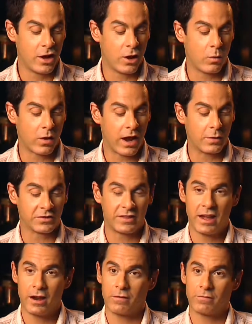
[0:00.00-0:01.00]
when I was
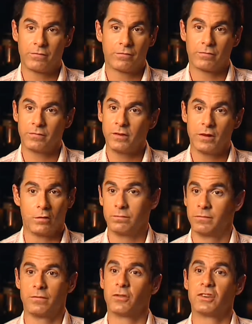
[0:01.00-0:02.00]
there,
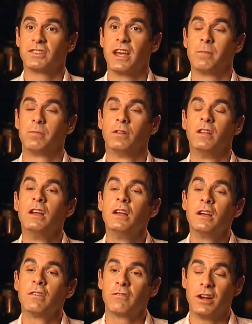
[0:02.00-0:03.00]
for example,
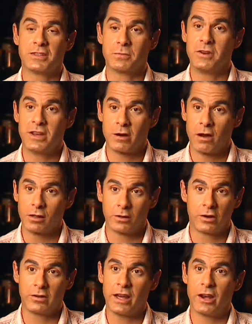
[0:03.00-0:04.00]
freshman year, I
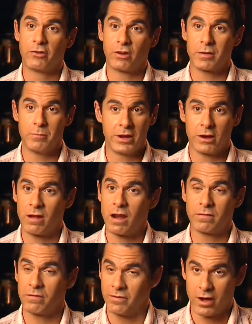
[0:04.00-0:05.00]
learned how to drink beer out
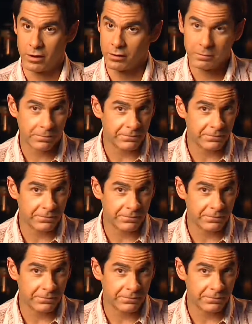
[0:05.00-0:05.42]
of a funnel.